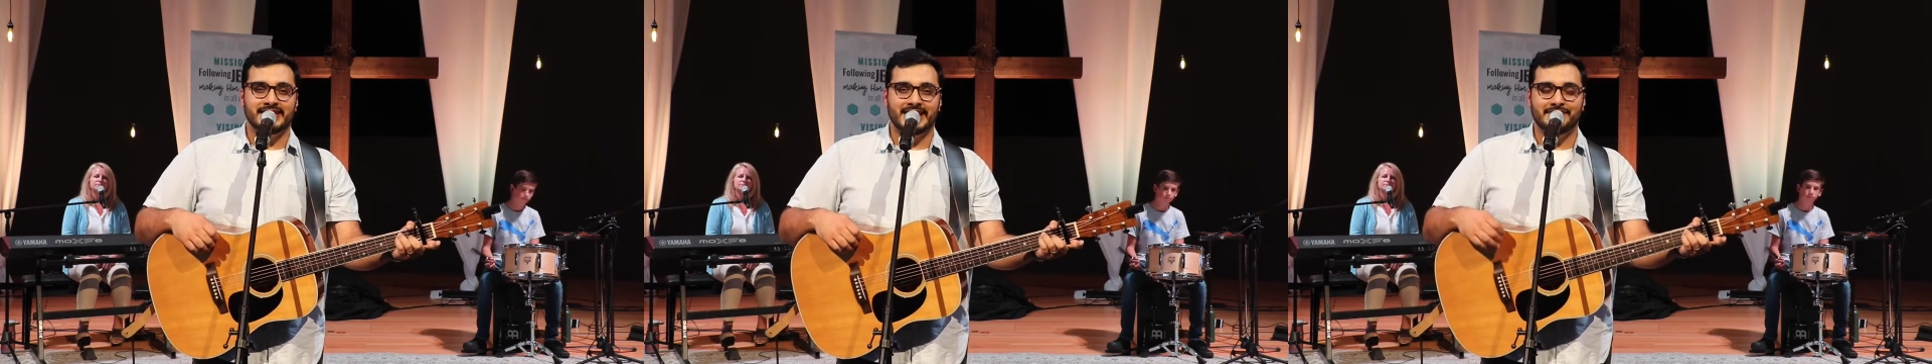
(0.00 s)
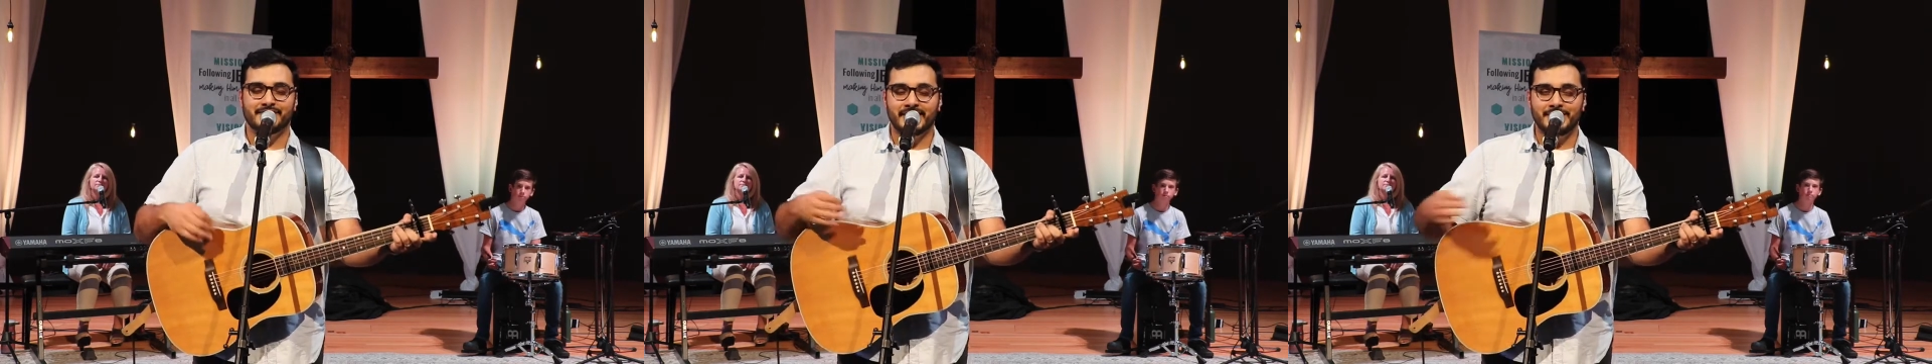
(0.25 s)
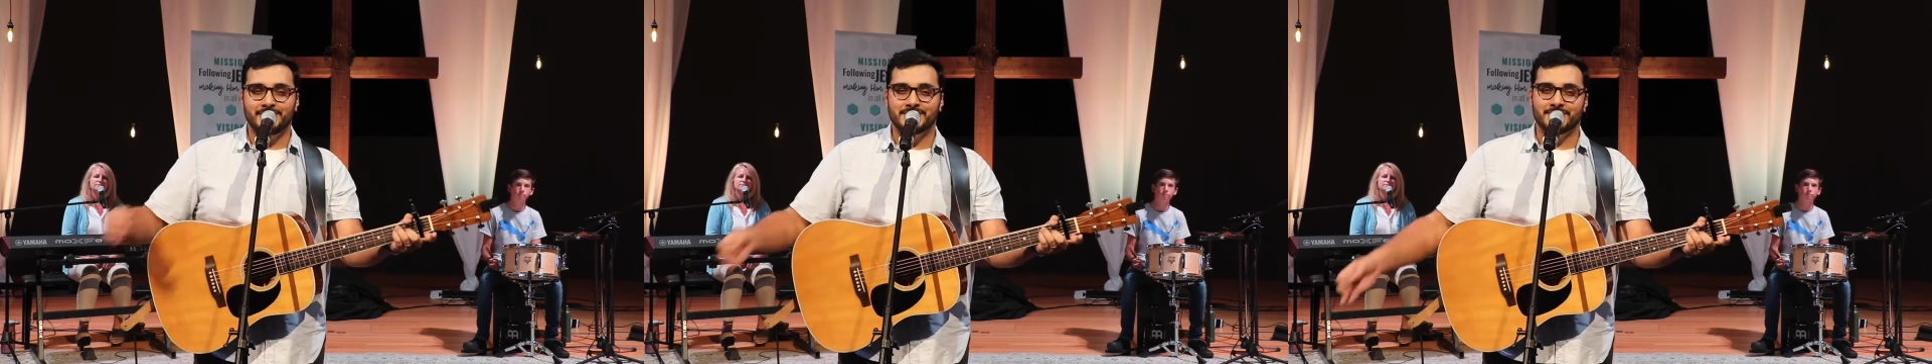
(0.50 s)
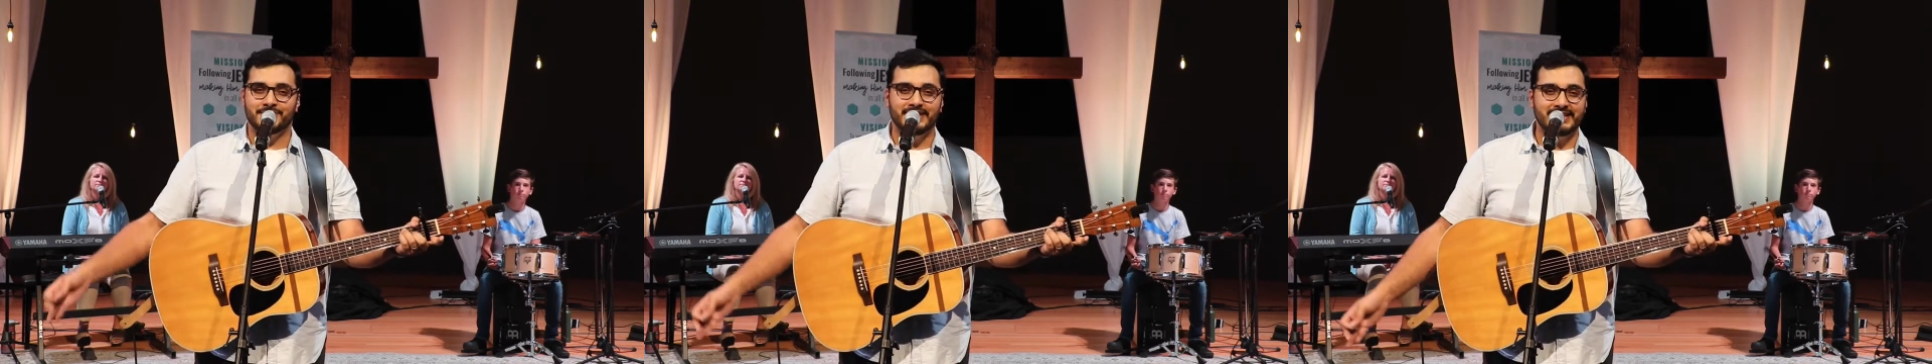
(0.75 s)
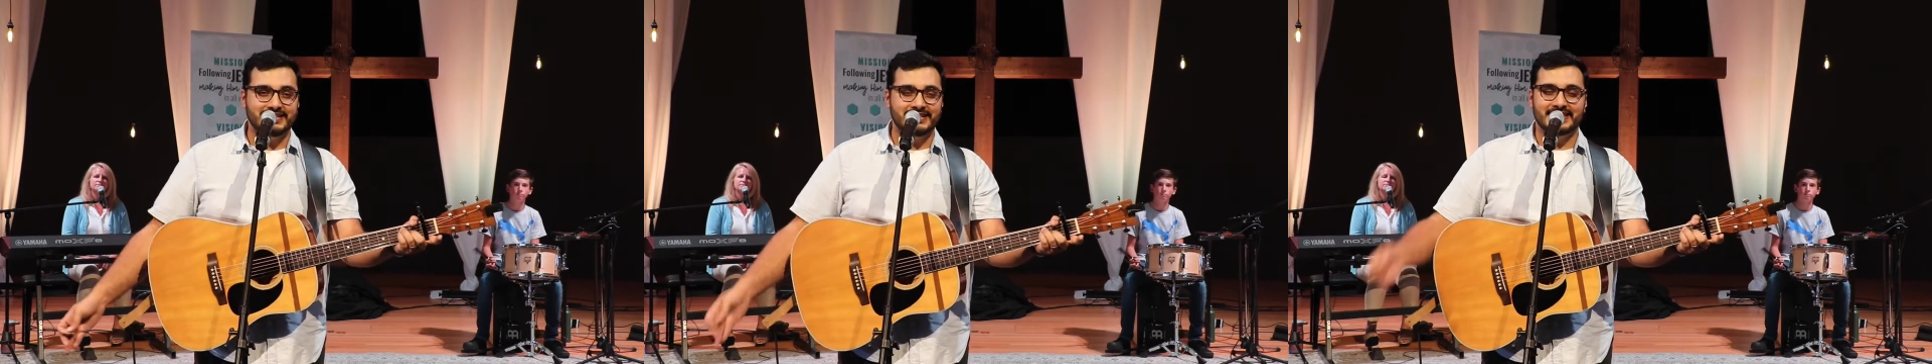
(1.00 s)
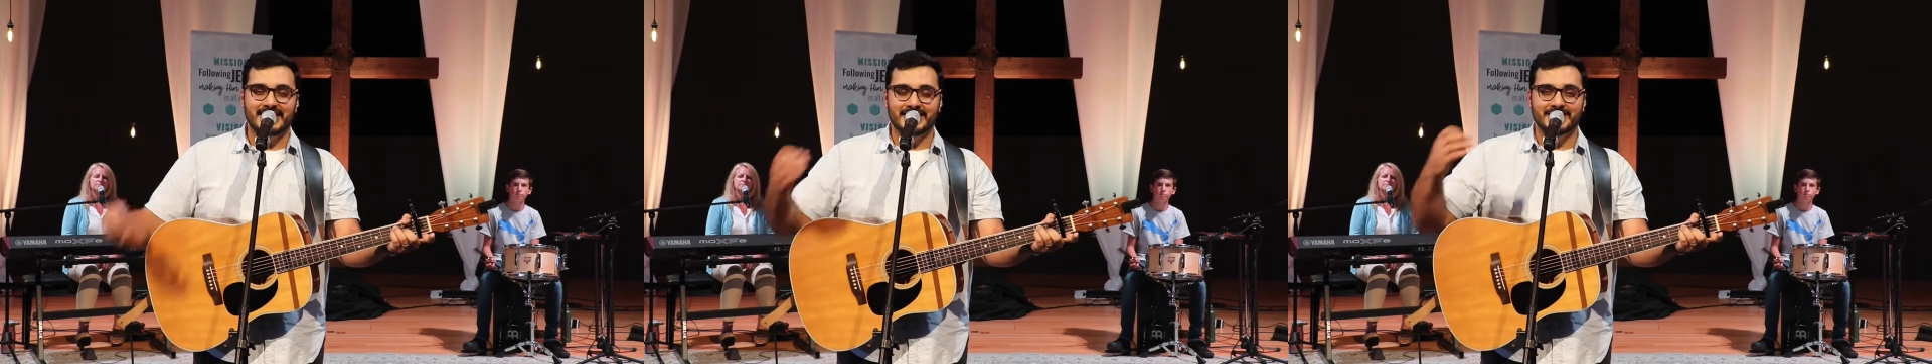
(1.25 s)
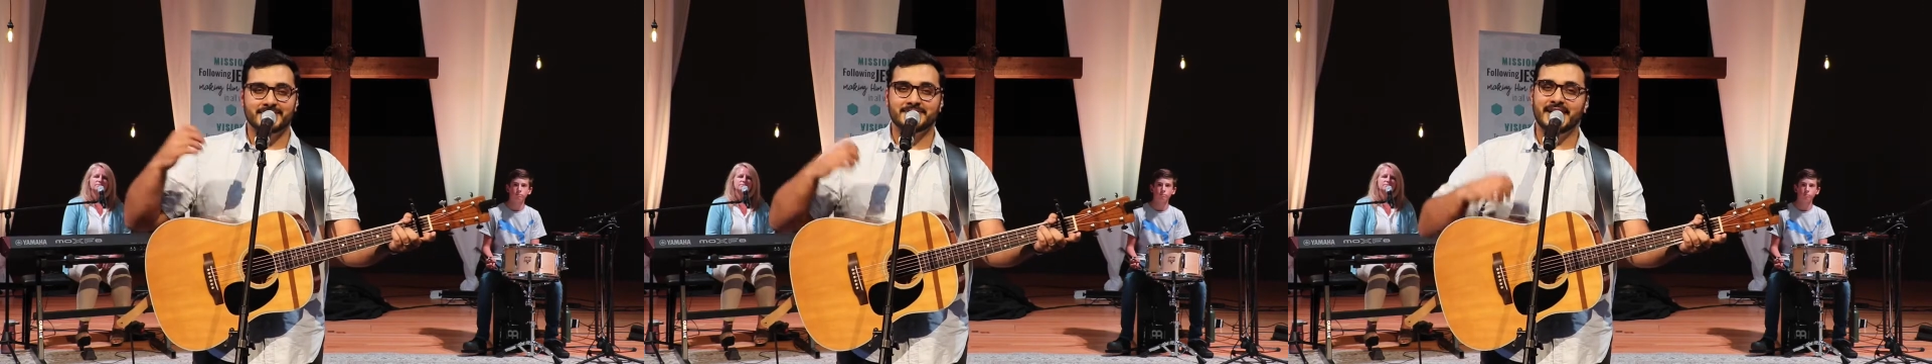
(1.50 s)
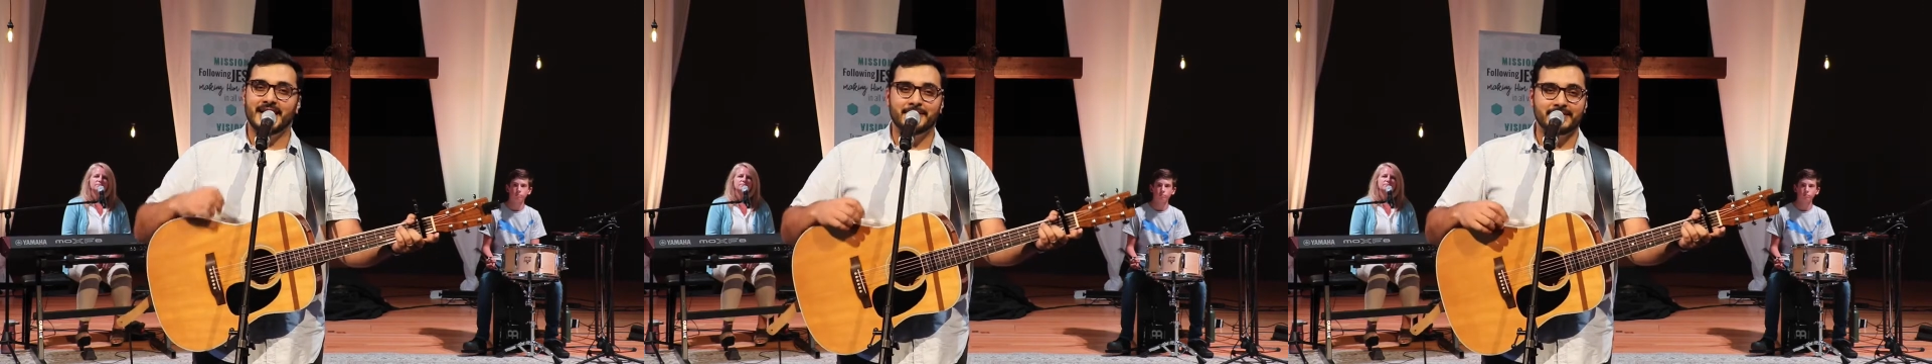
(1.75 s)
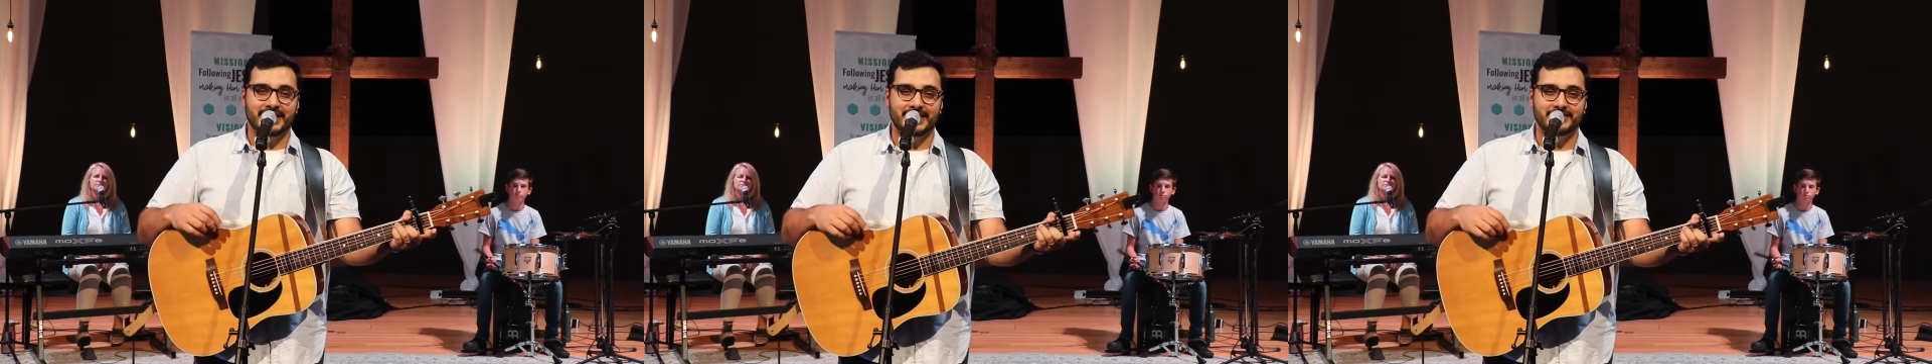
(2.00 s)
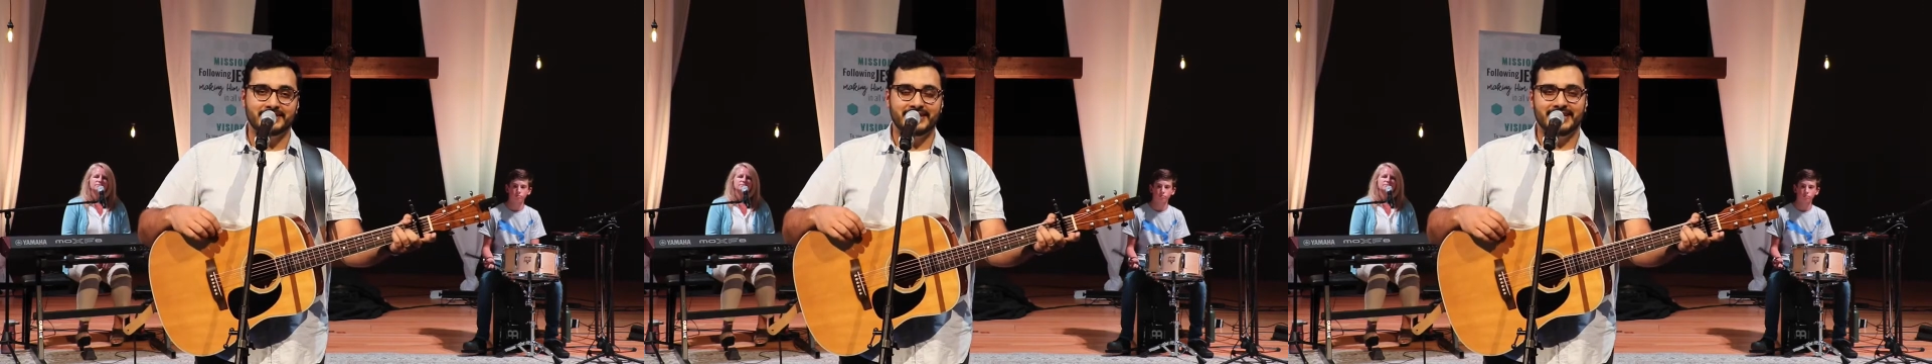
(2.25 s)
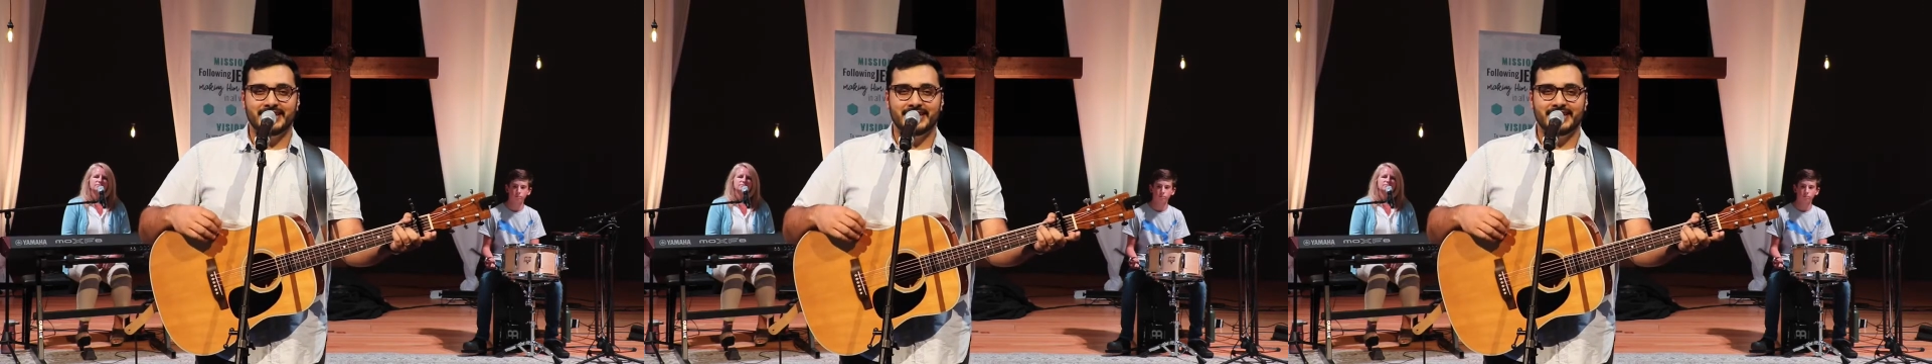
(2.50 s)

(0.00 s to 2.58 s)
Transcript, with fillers: and I invite you to read it together out loud,